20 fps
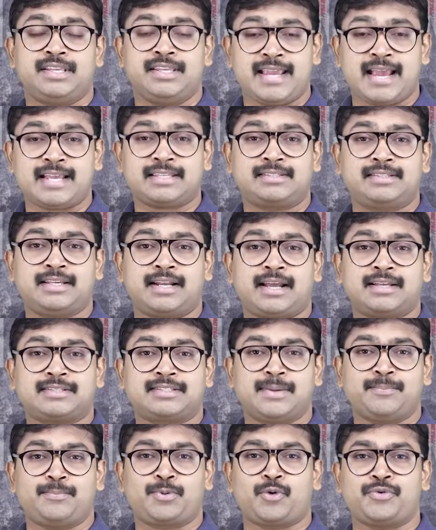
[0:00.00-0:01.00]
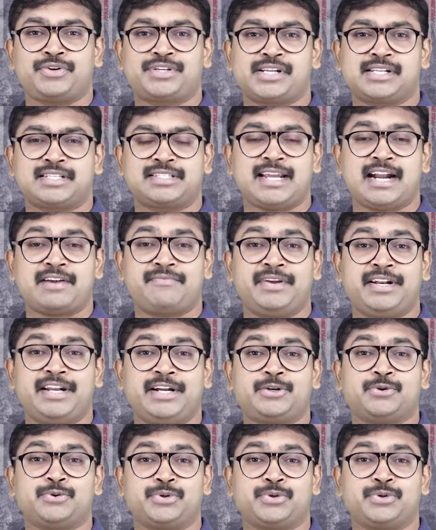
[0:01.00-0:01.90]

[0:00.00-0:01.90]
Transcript: Yes, there are some provisions that we need to